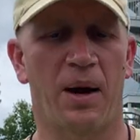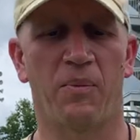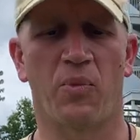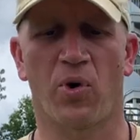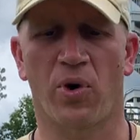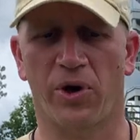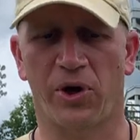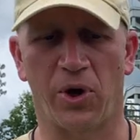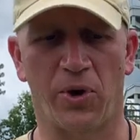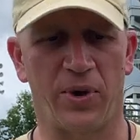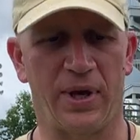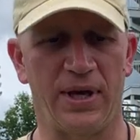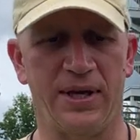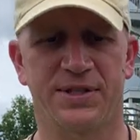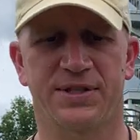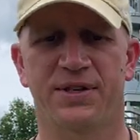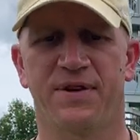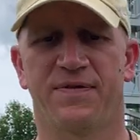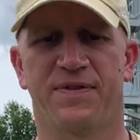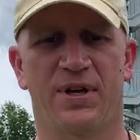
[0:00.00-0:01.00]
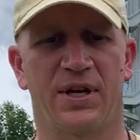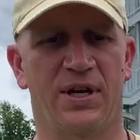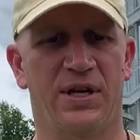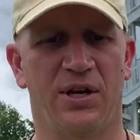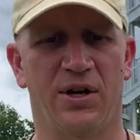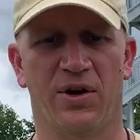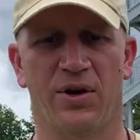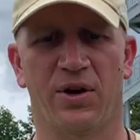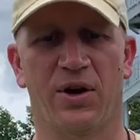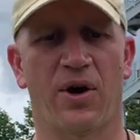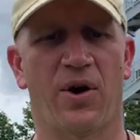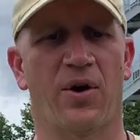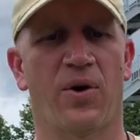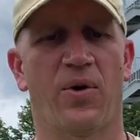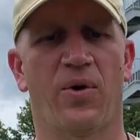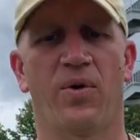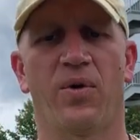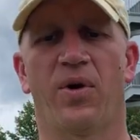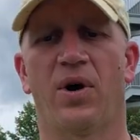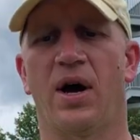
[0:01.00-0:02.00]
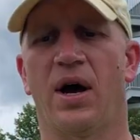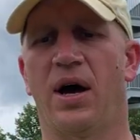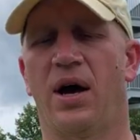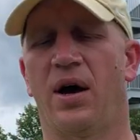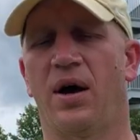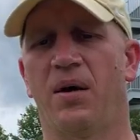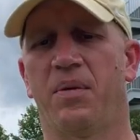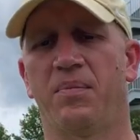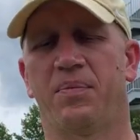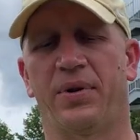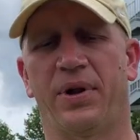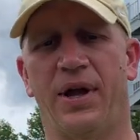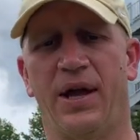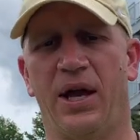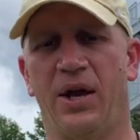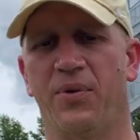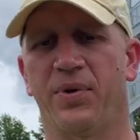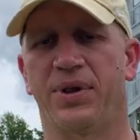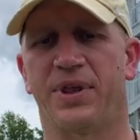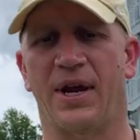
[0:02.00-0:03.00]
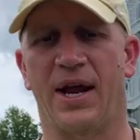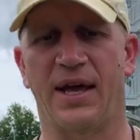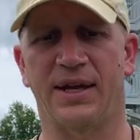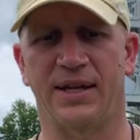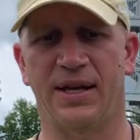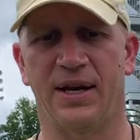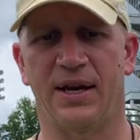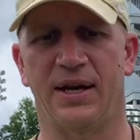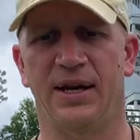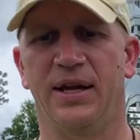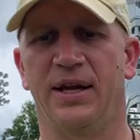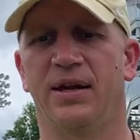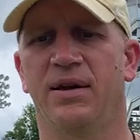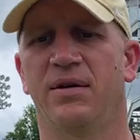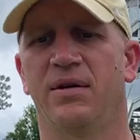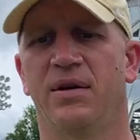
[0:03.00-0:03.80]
More cohesive than a year ago, playing with an identity